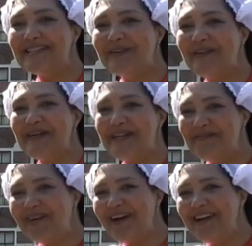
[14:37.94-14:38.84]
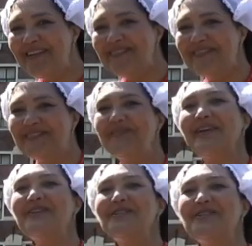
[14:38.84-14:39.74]
this corner neat bar. Why
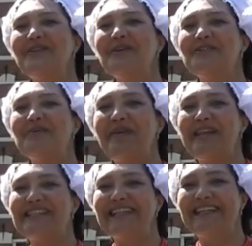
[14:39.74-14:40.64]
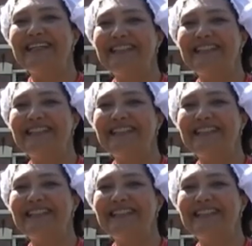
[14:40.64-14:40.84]
don't you show us your painting?